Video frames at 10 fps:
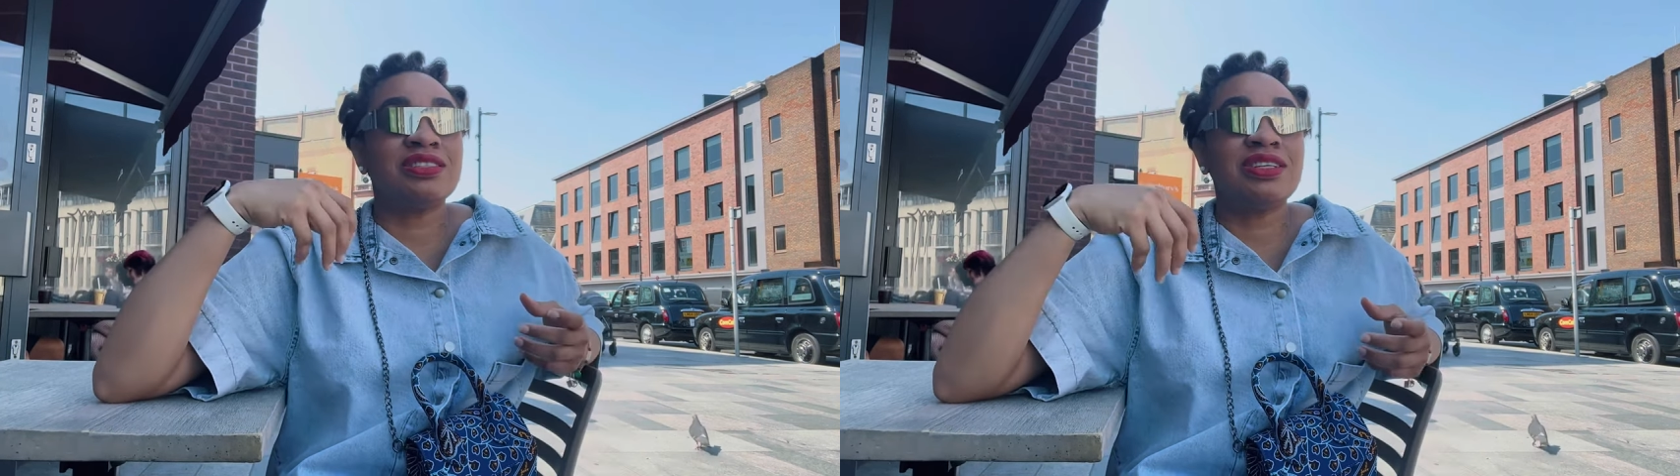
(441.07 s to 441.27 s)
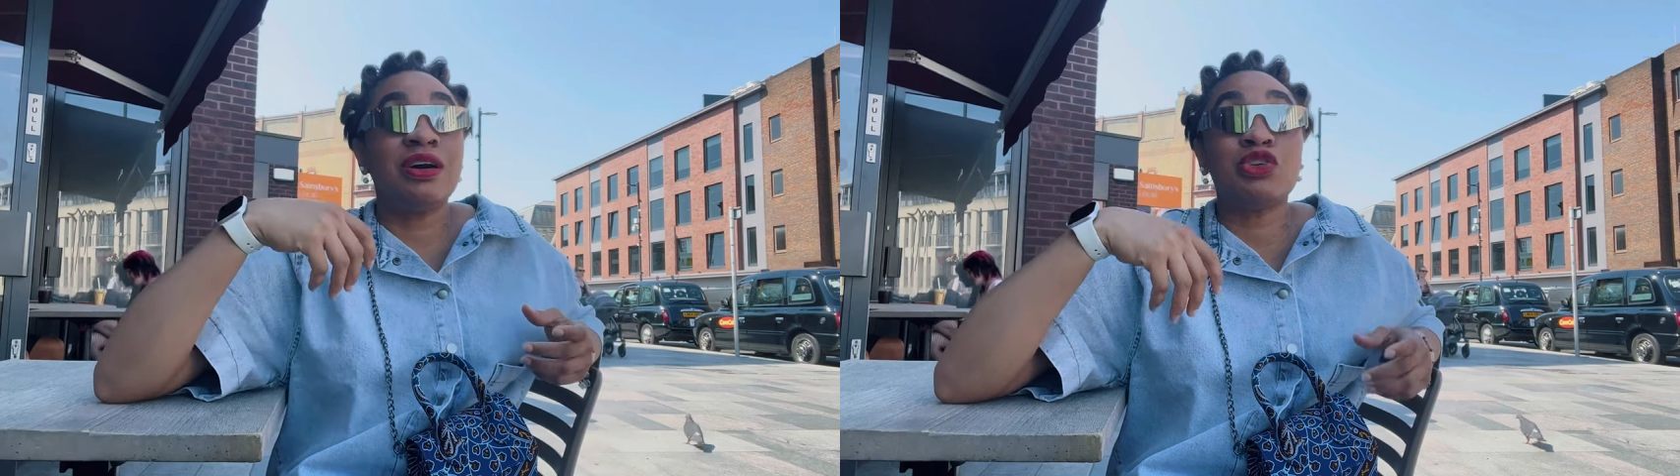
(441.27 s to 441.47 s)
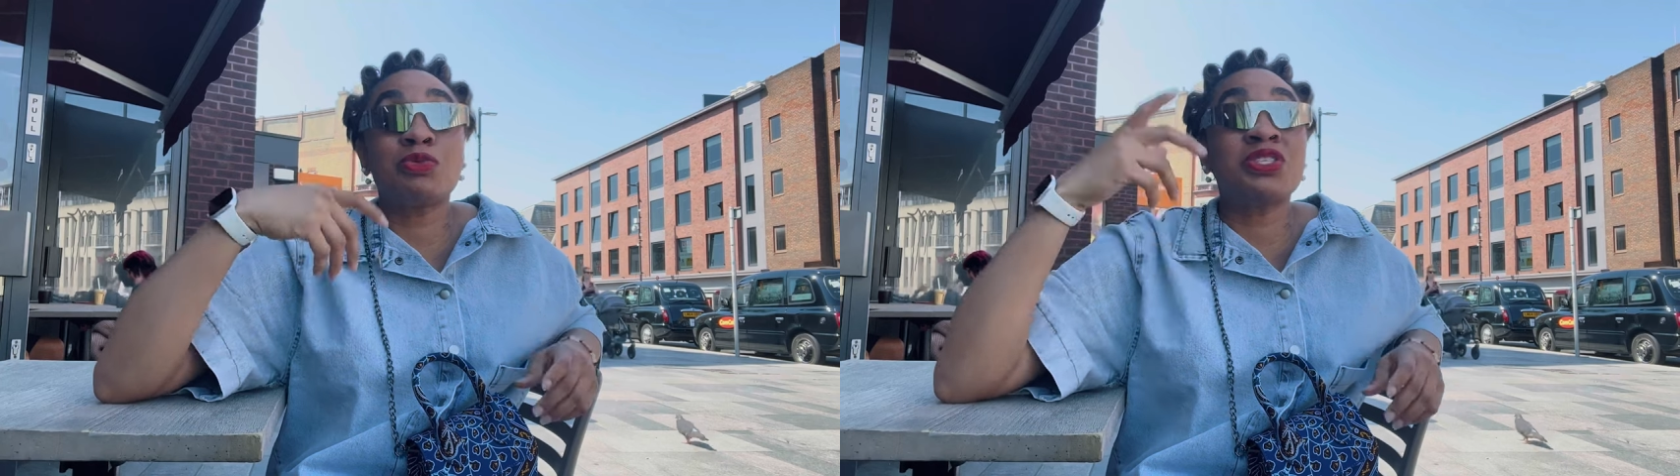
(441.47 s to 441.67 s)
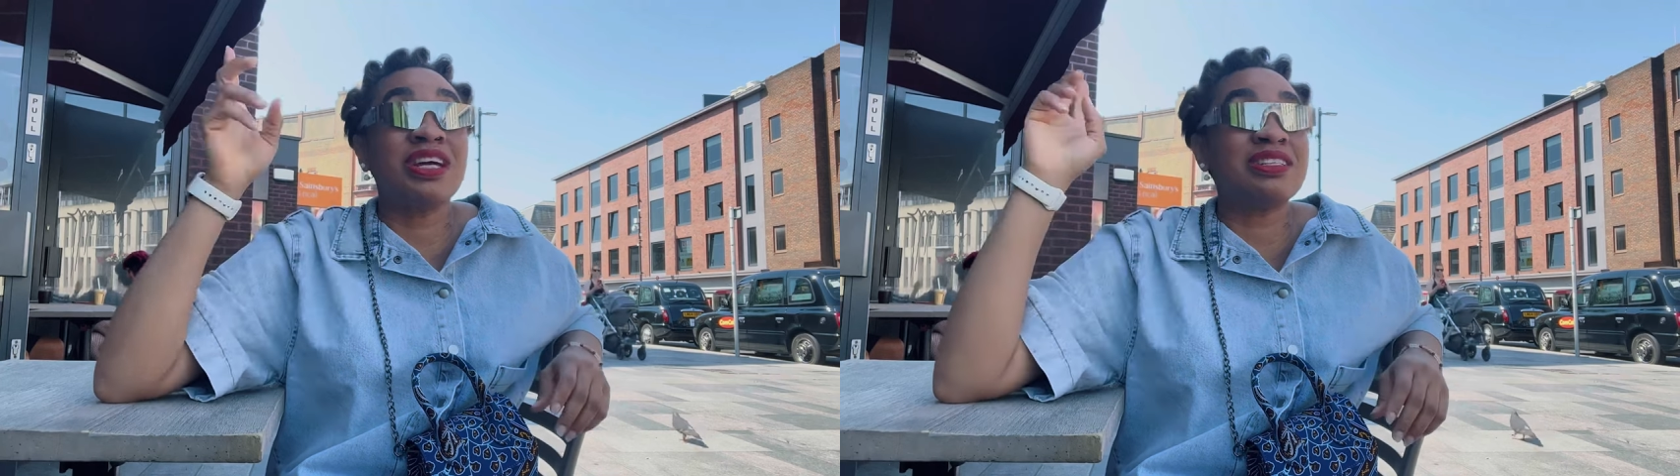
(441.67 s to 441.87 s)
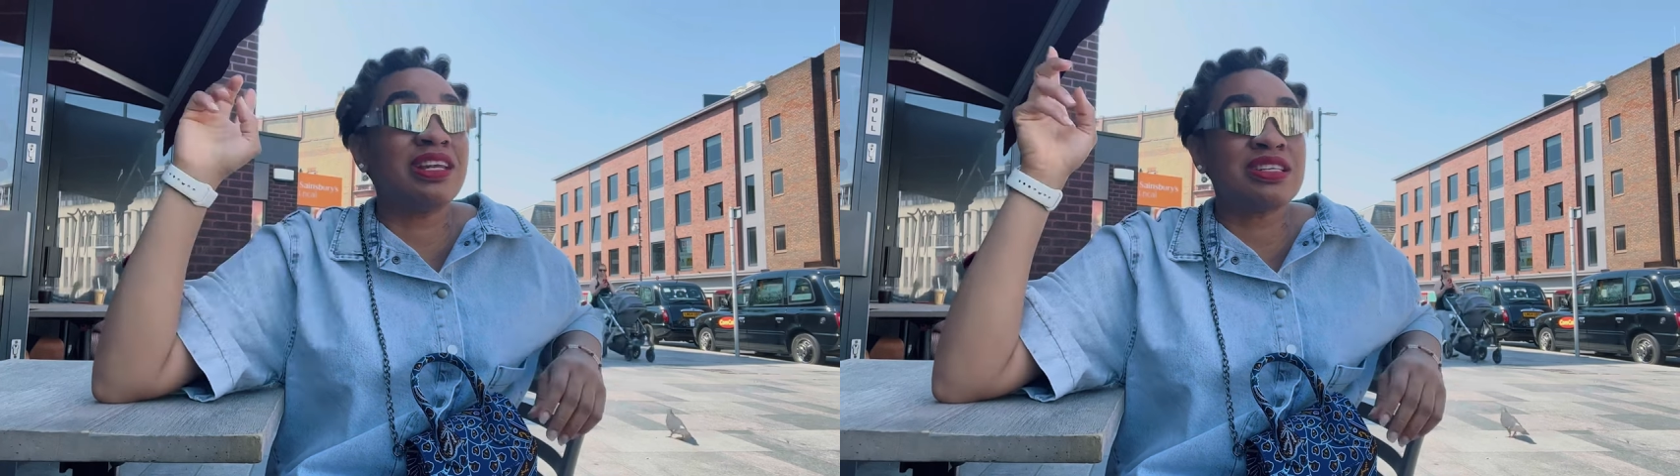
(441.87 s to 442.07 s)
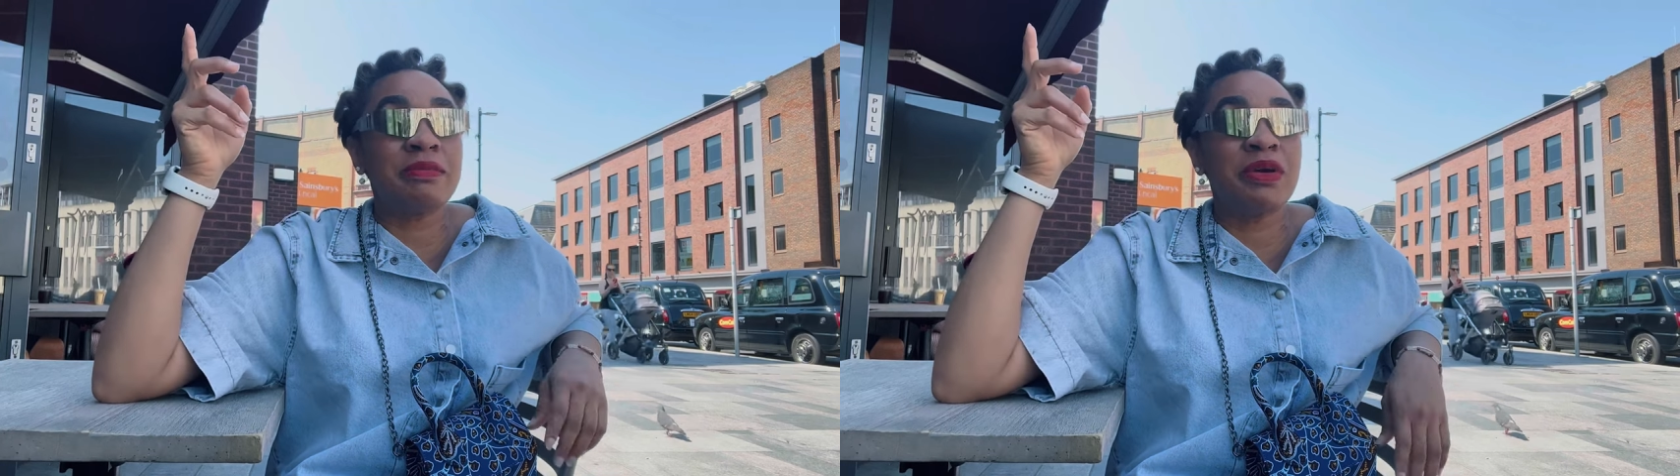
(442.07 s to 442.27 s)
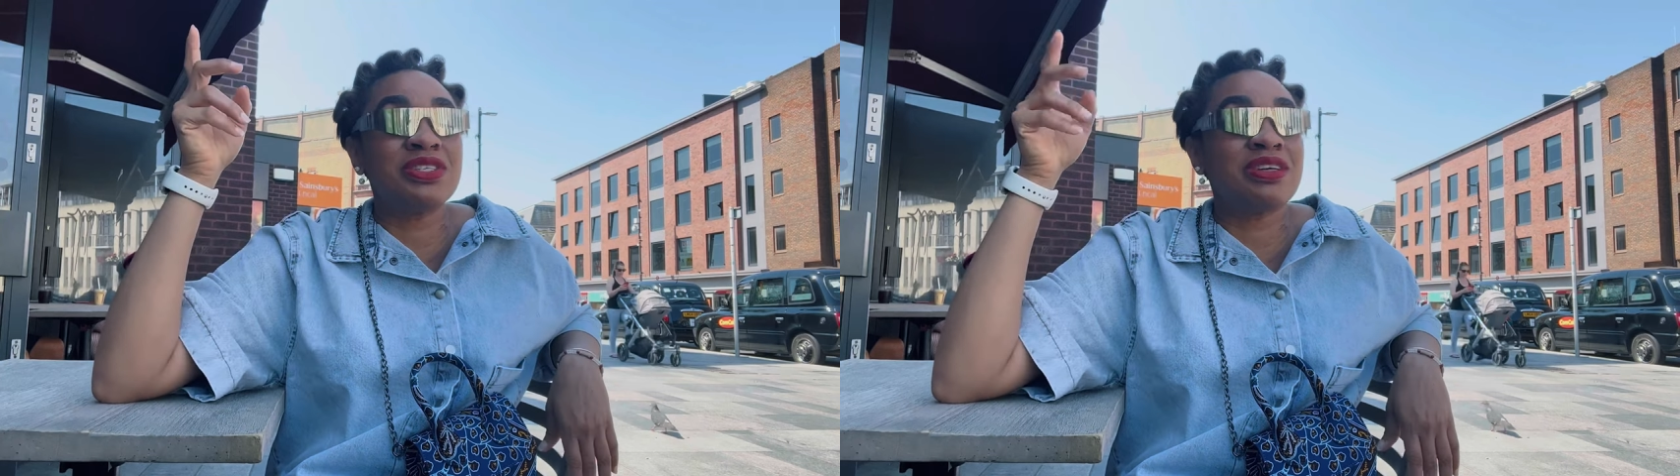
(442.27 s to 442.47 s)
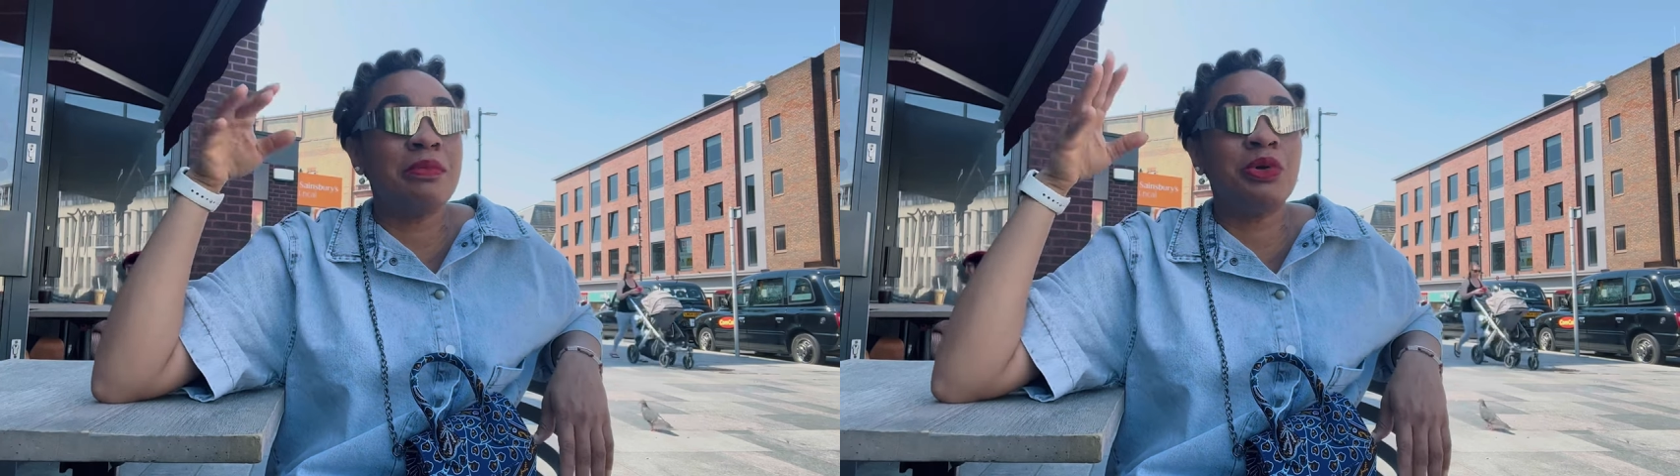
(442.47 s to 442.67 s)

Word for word: I was supposed to get it last time I went there,